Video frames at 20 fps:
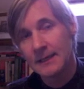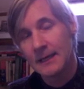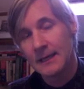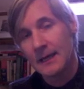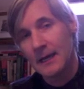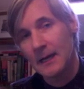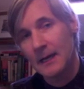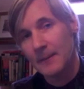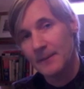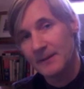
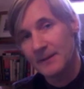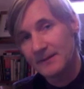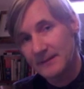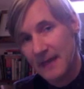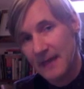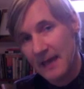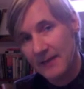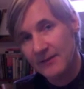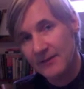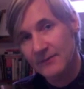the
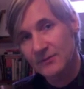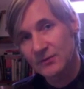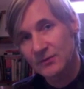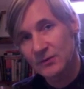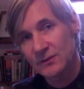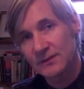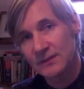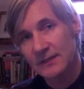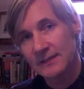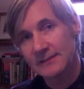death of
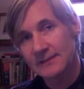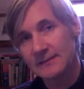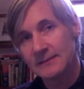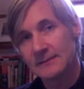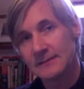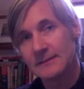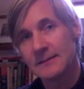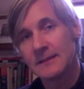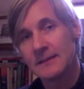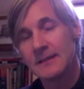suicides. And
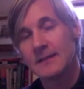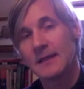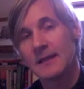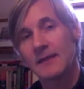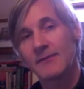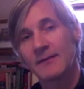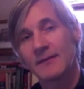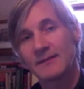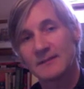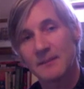
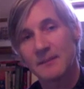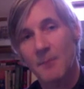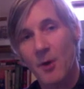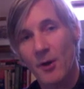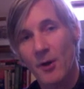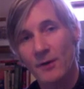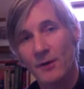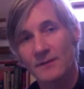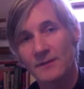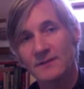thankfully,
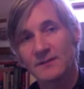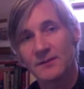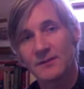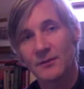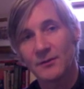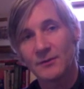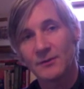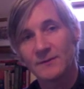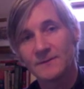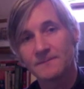Samaritans and
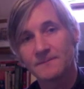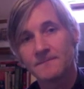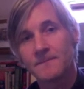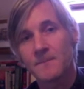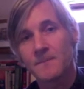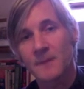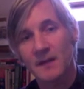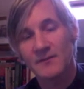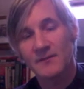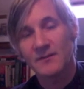others
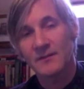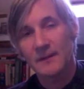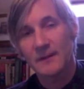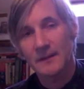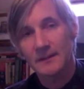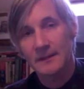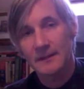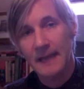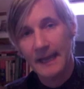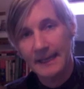have
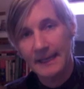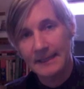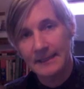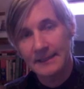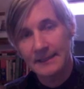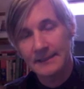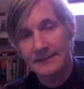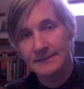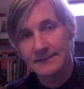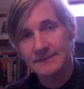developed
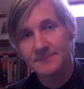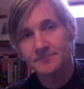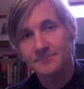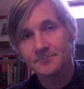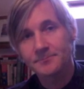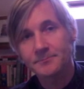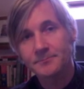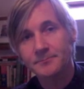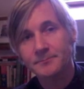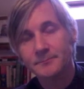guidelines
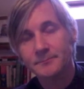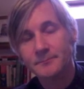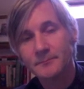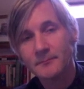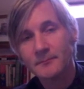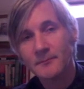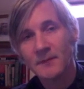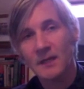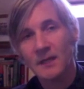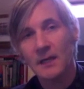
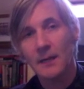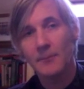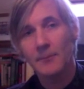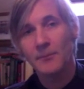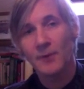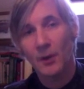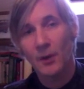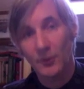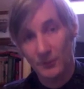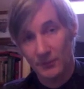
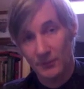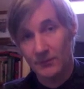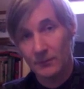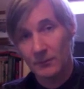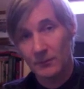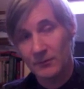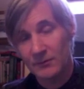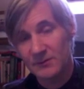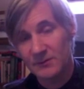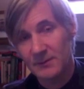
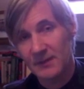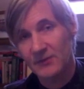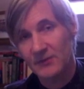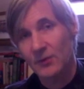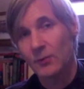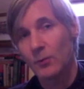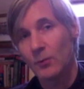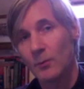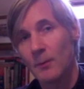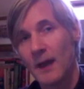with respect to
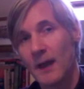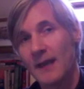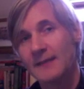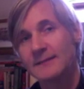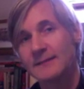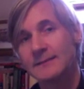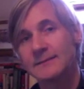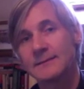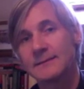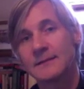how one
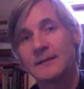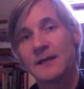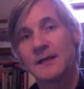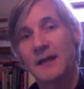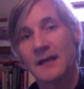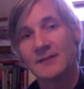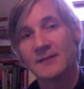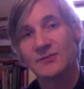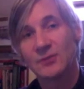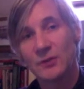manages
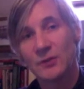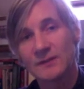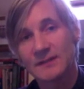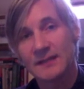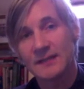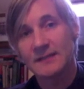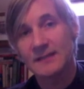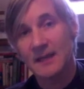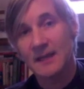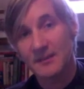a
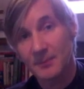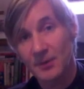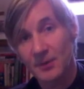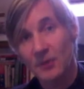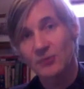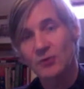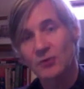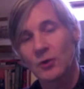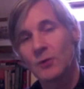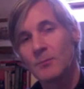suicide death, but
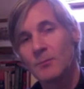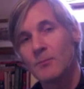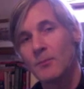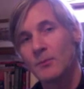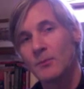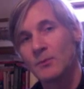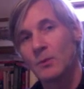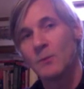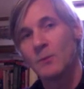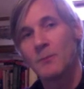also how
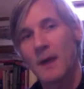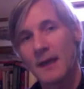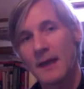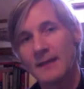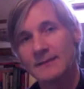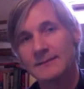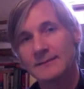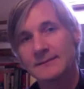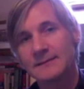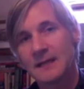one
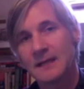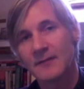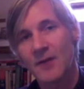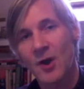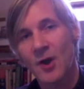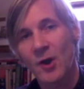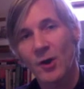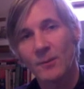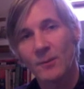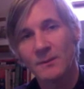manages
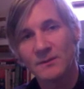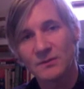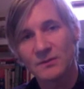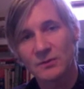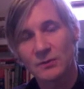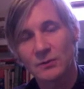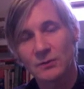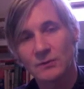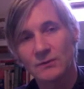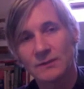self-harm in
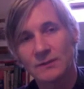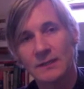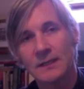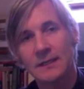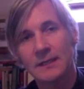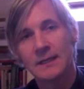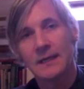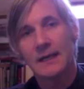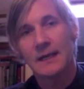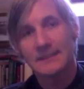schools
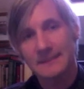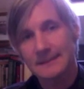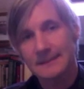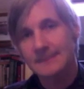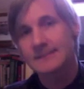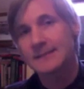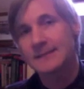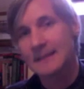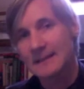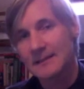as a
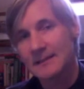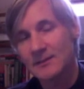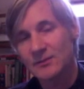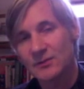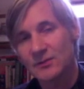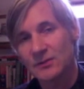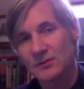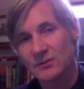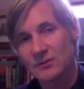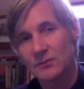distinct
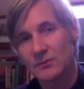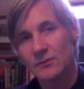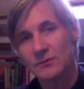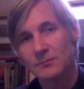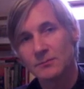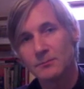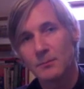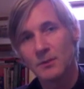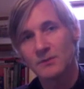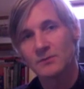issue. So there's
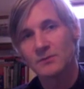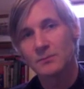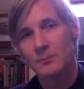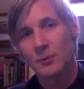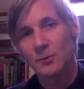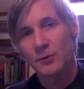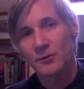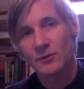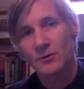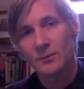much
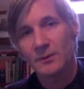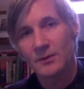work to be